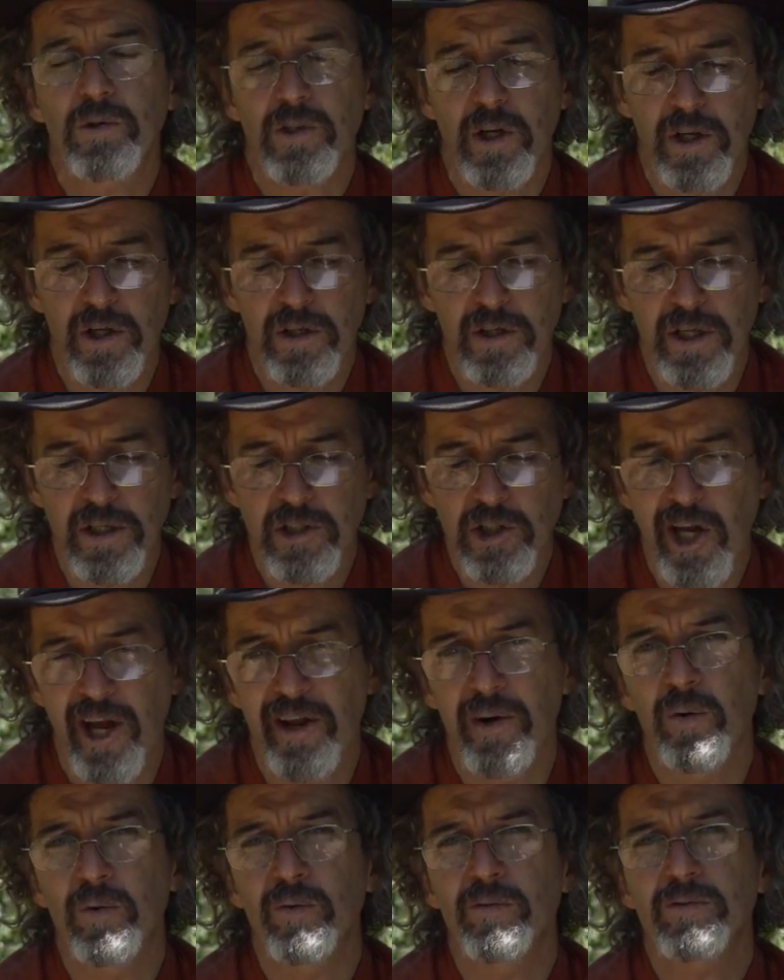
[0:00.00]
So you dig
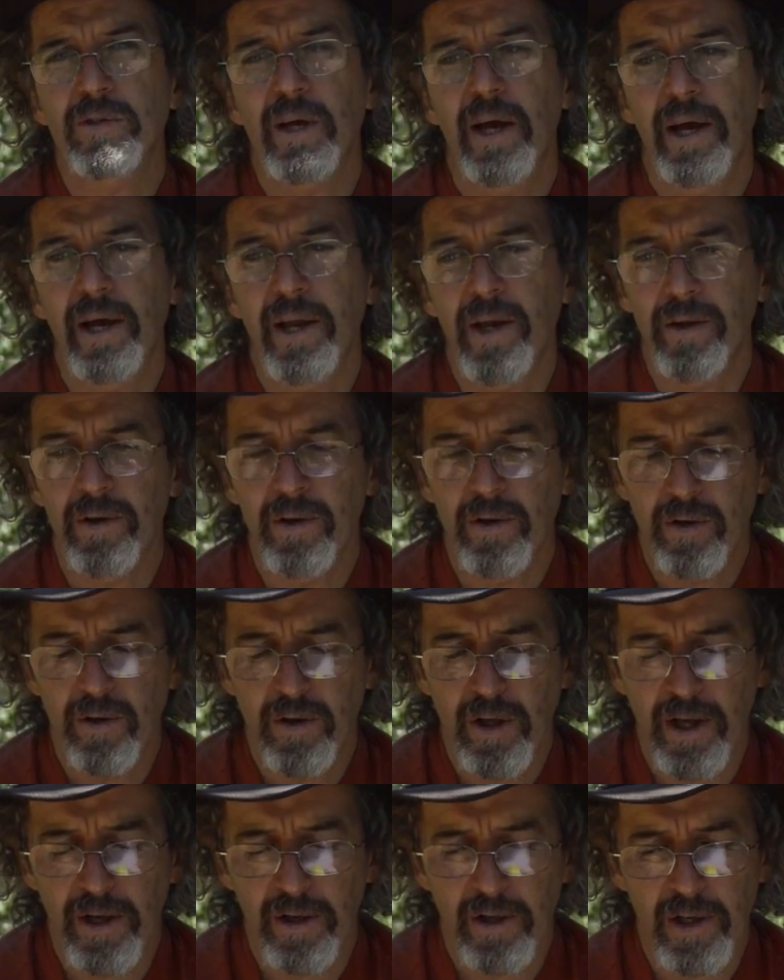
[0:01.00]
channels and
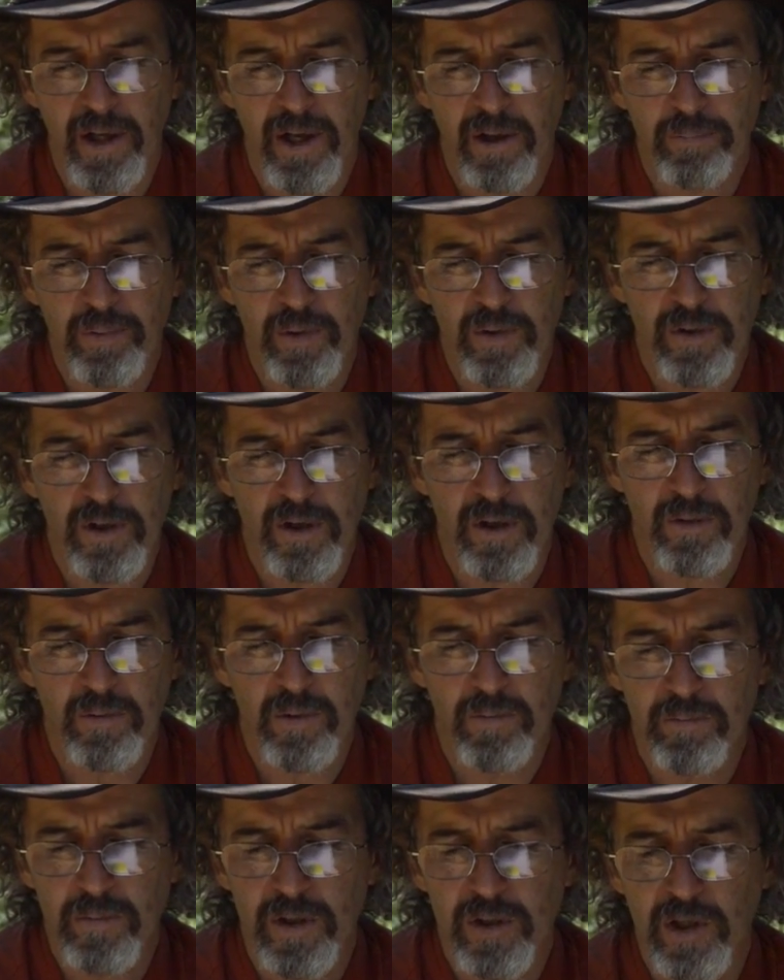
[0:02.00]
put
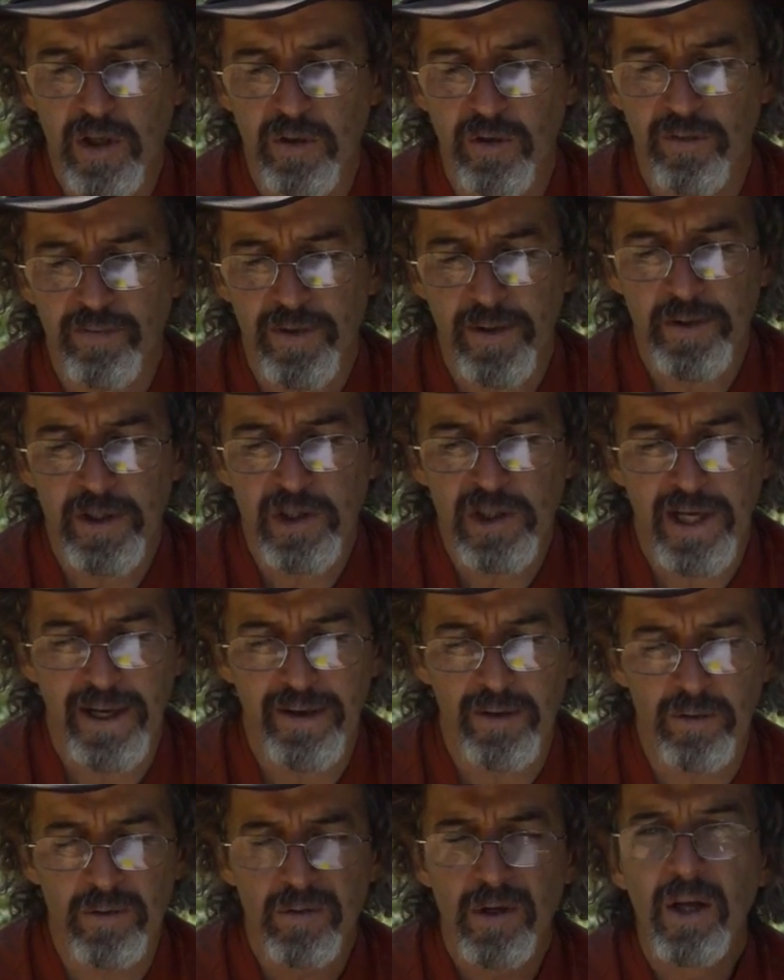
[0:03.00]
the material from the
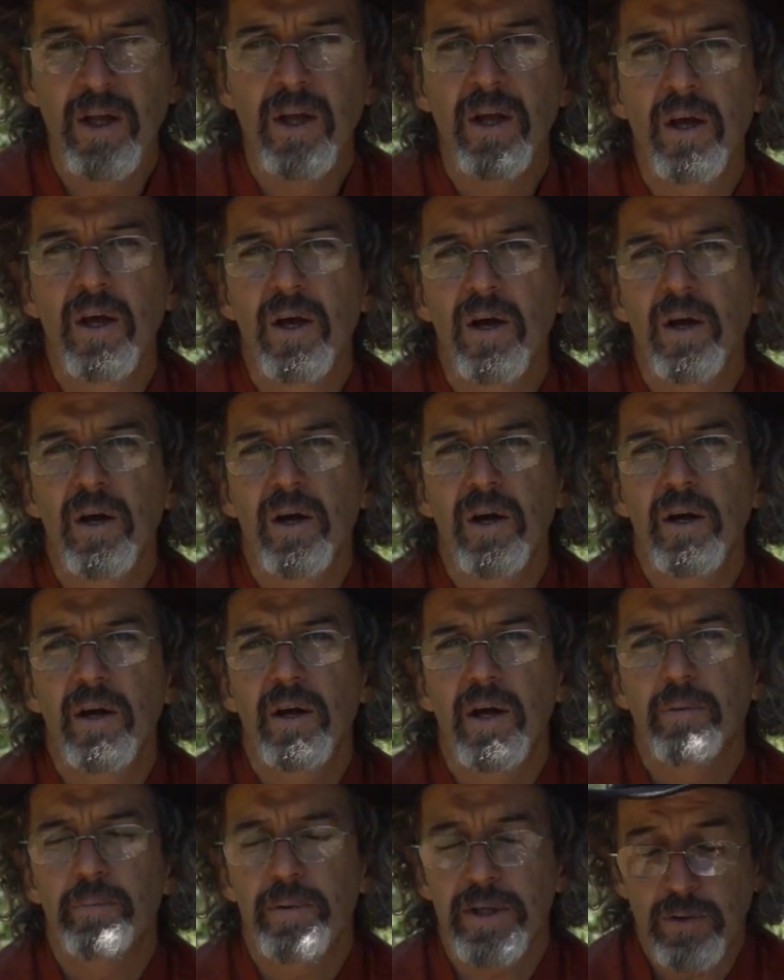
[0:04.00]
channel
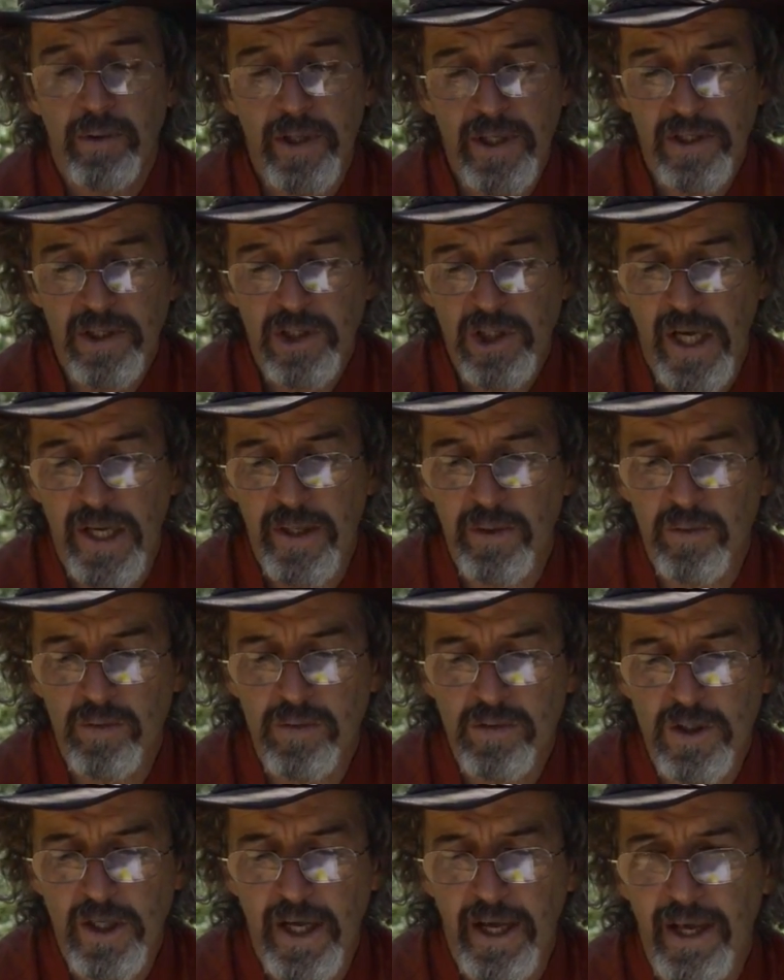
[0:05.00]
between the
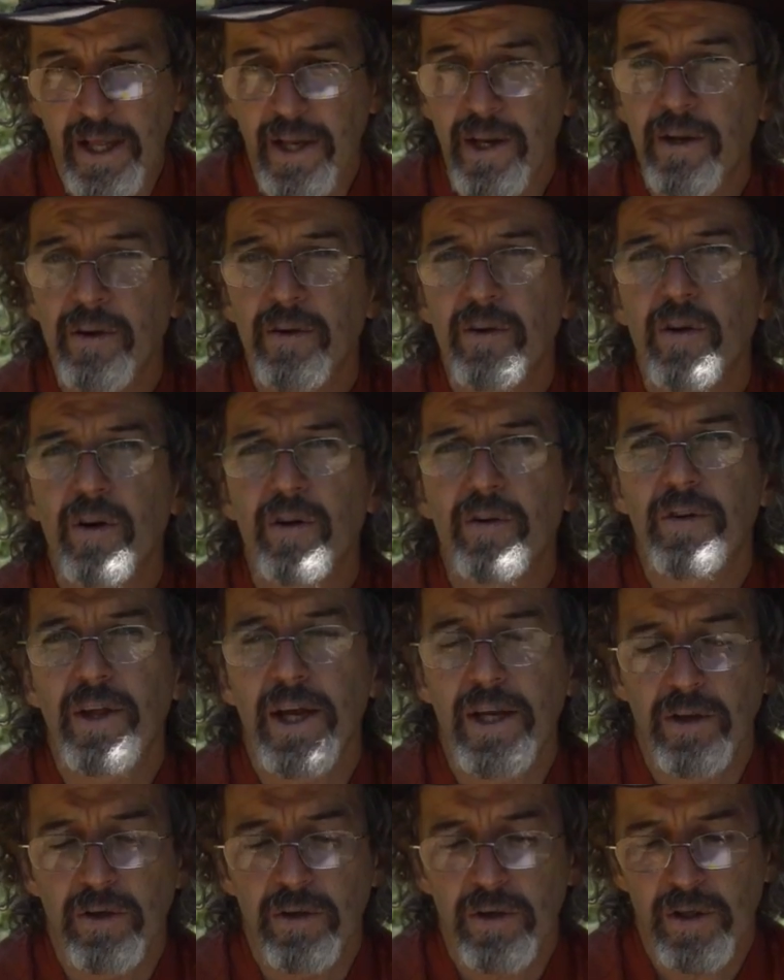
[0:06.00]
channels, and
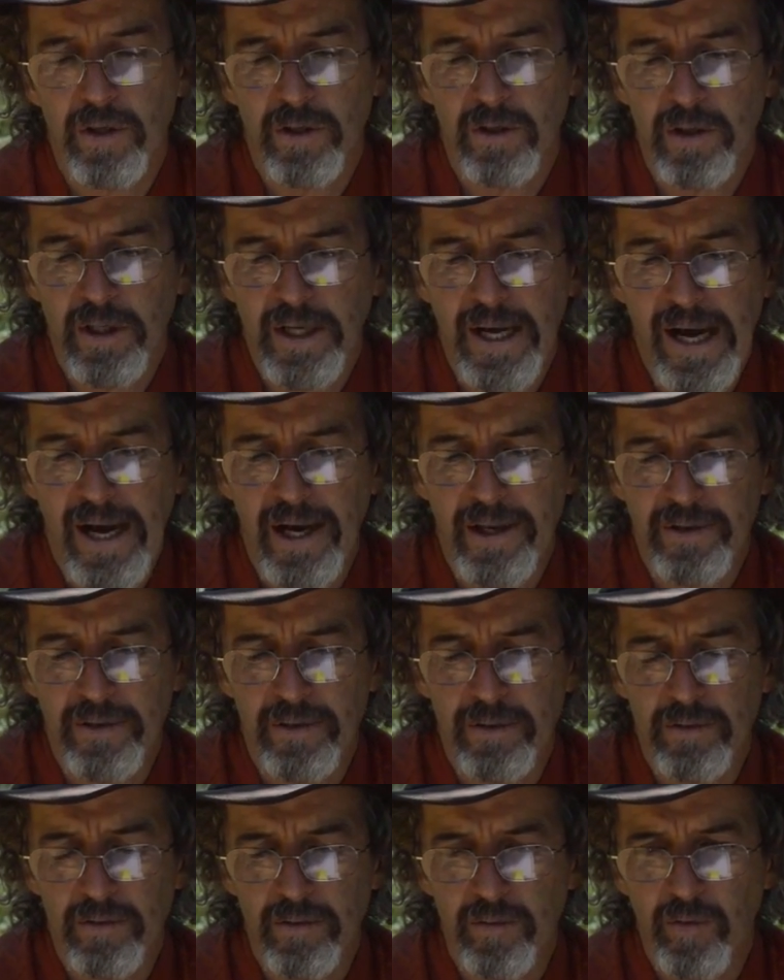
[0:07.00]
then you can
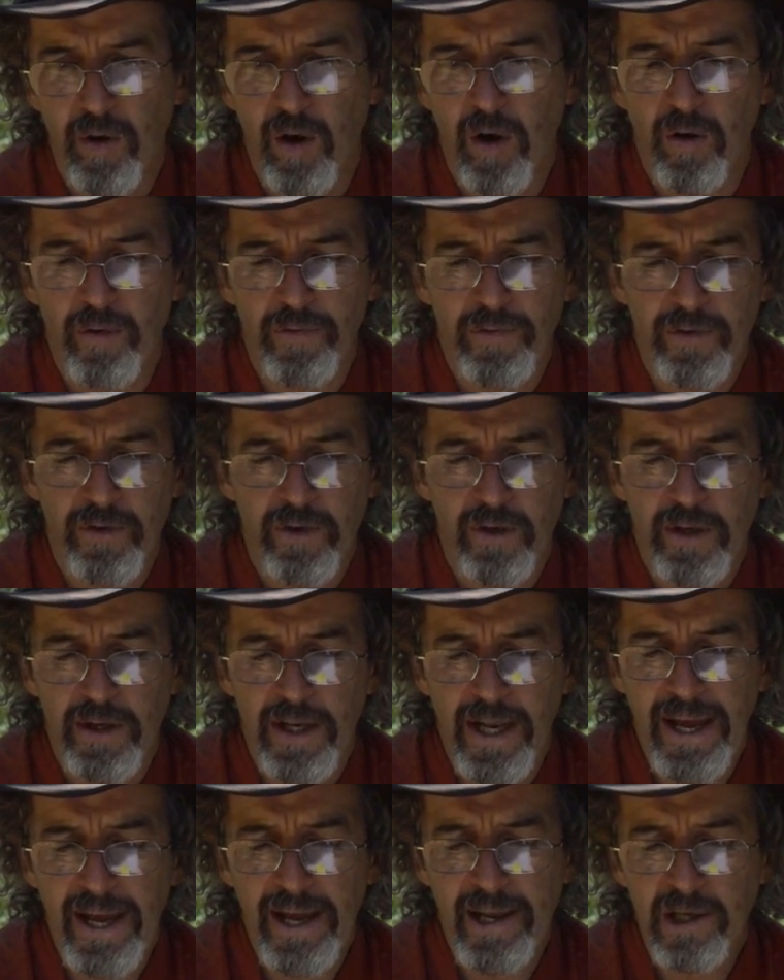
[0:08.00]
garden on the
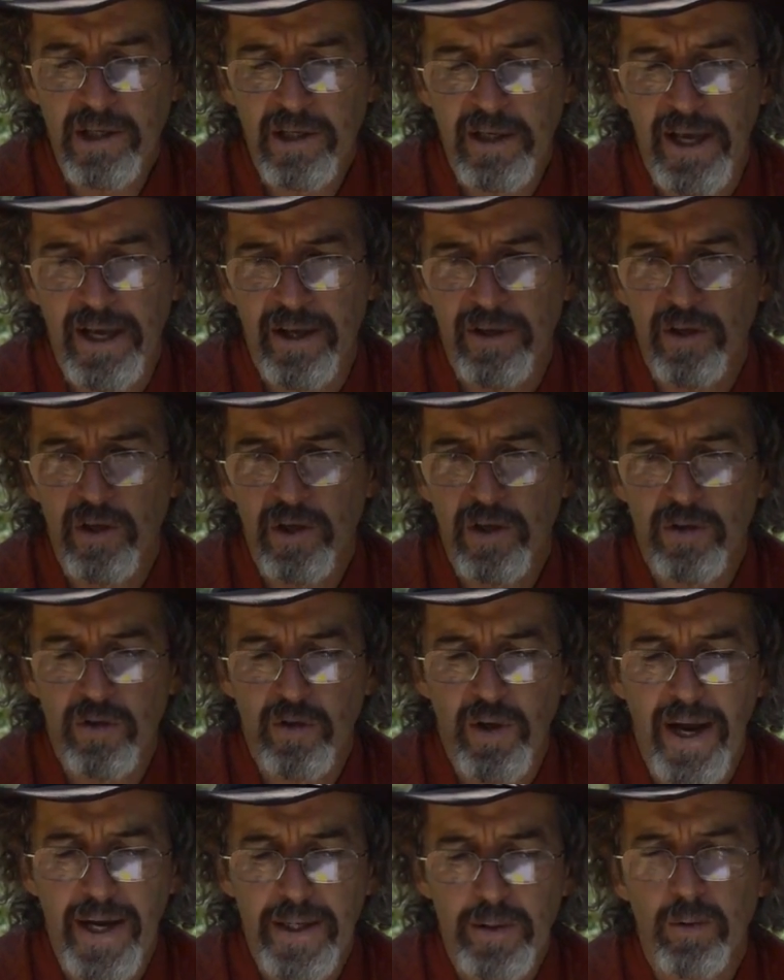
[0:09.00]
land, and you can
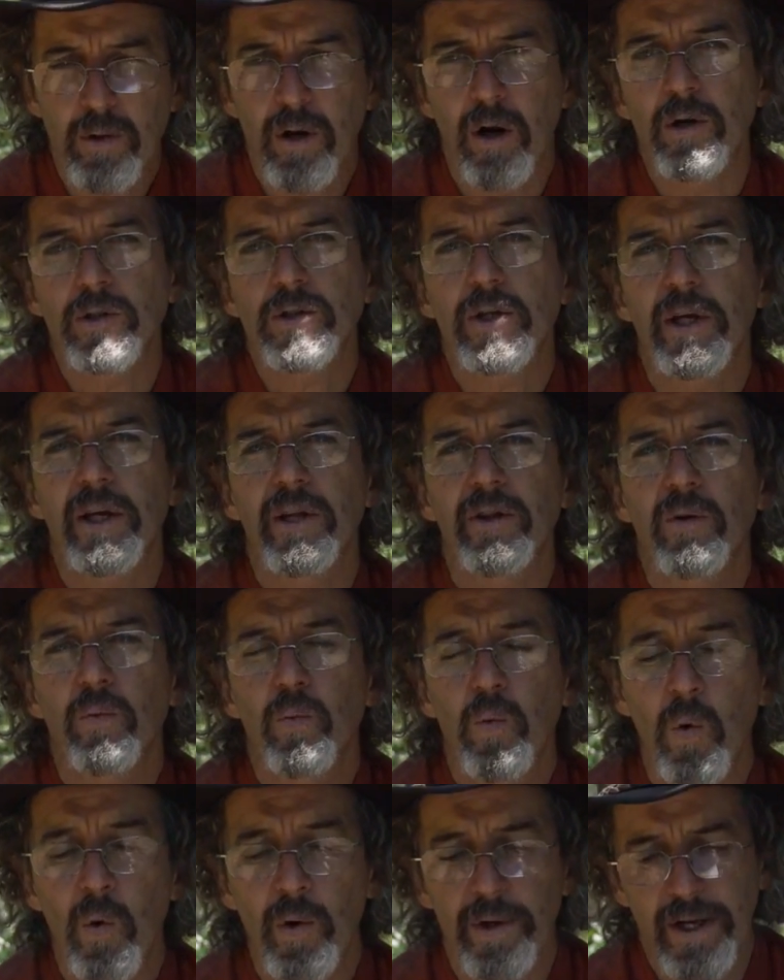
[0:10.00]
do aquaculture in the
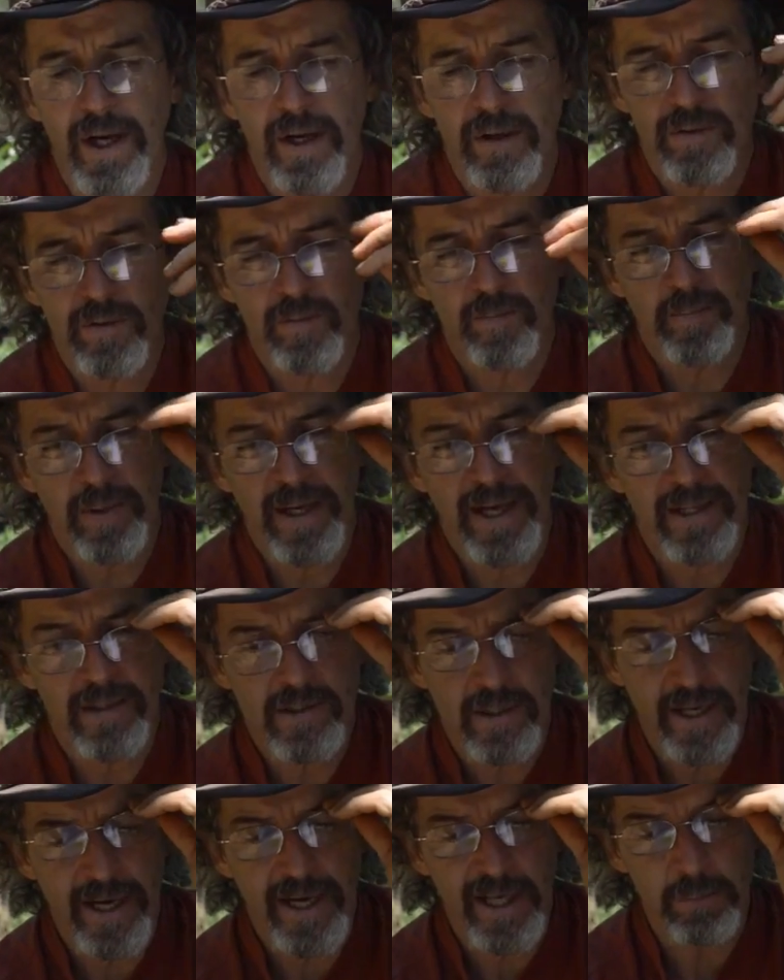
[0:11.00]
water,
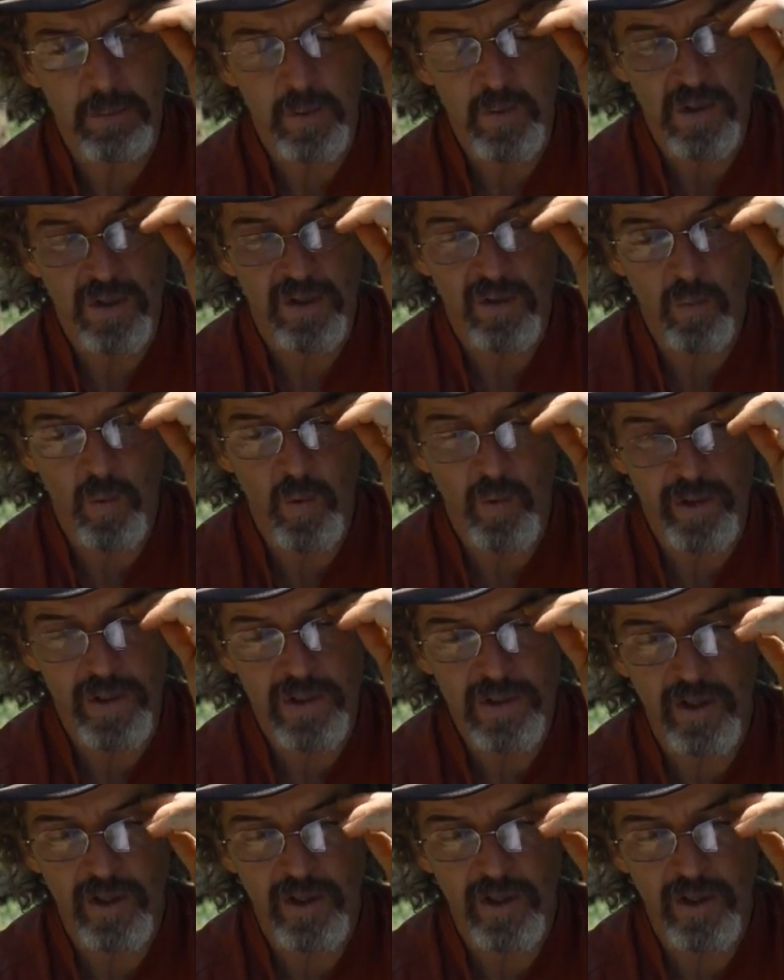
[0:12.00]
plants and animals in the water.